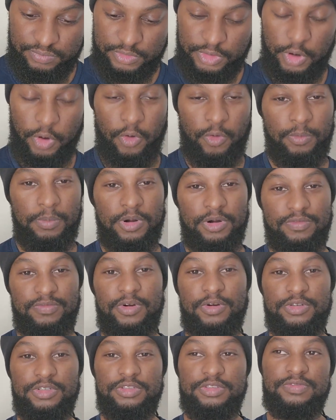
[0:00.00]
Colbert
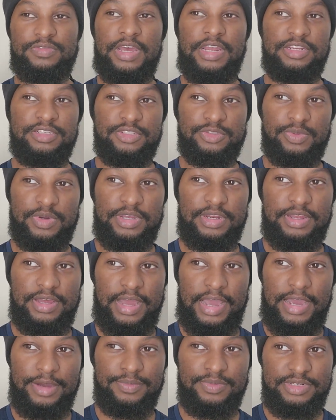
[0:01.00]
versus Valenzuela,
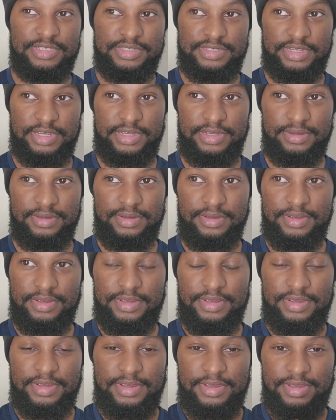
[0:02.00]
I would say
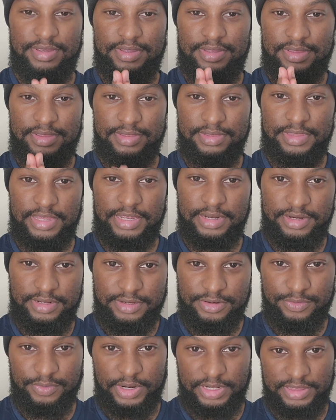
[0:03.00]
they need
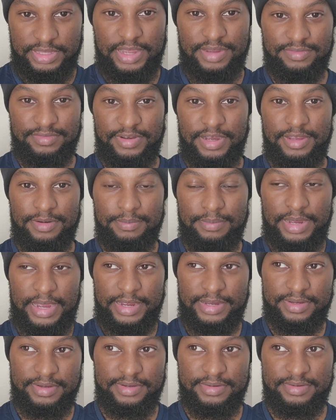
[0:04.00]
to run that fight
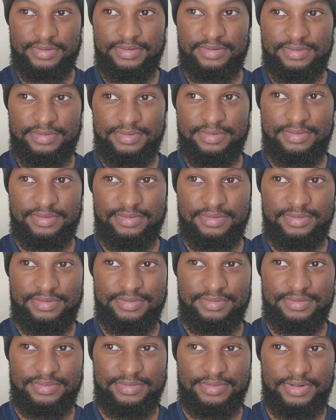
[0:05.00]
back,
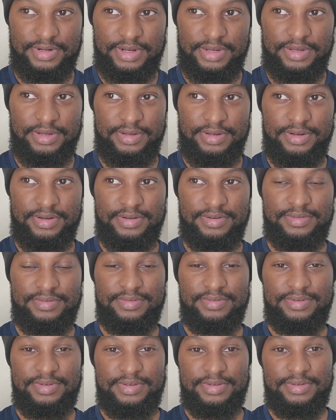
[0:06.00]
right?
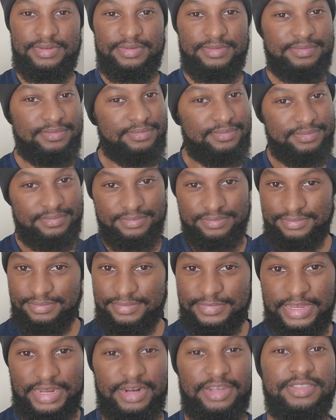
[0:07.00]

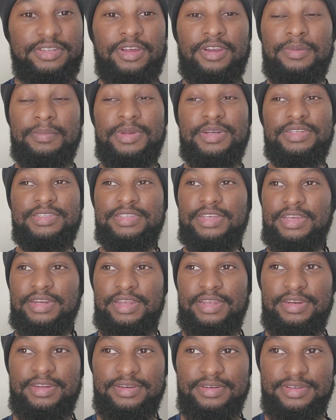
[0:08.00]
Yeah, that's all I'm gonna say.
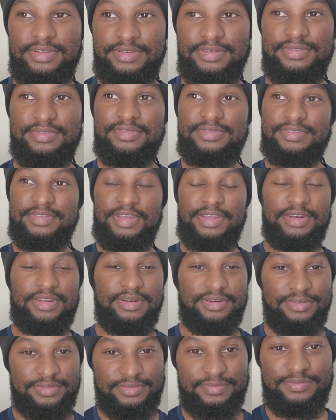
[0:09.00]
They need
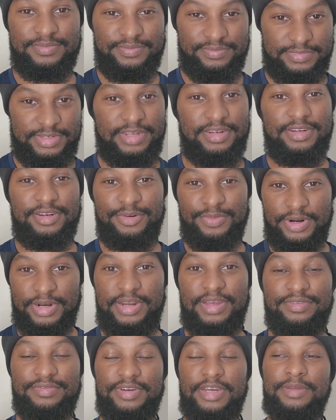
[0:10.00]
to run
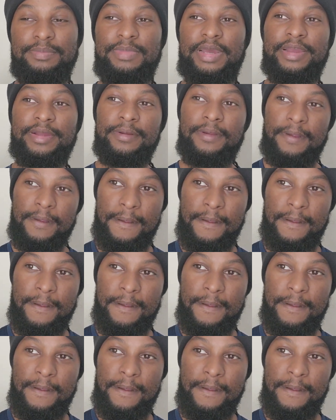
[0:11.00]
that fight back.